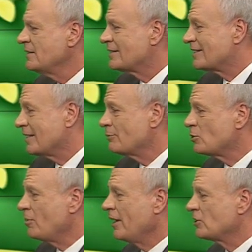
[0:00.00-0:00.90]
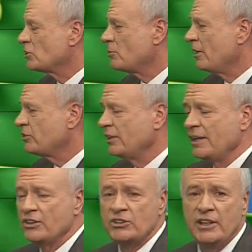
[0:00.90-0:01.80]
Some spots, especially
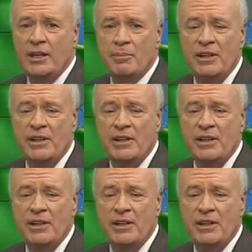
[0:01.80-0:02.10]
downstate,